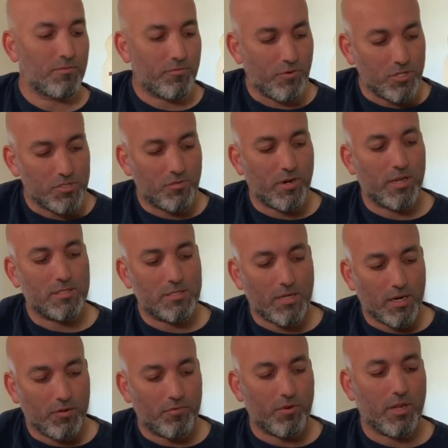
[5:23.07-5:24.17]
First fret,
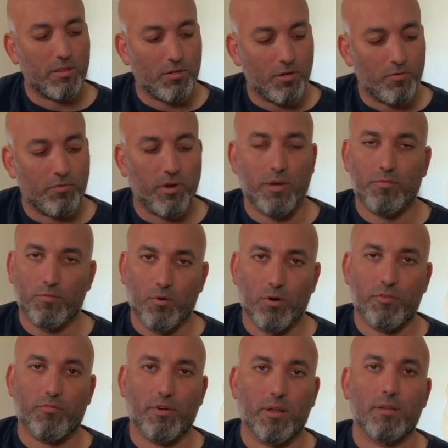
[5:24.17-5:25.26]
second fret, third fret,
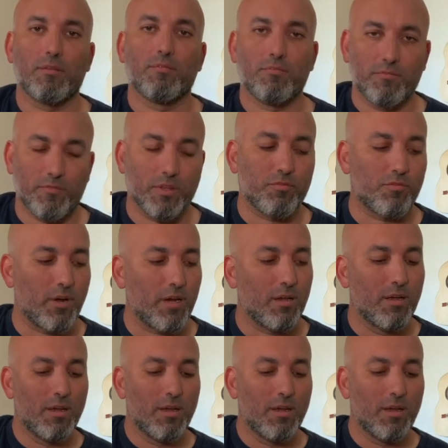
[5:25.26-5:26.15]
fourth fret, fifth fret.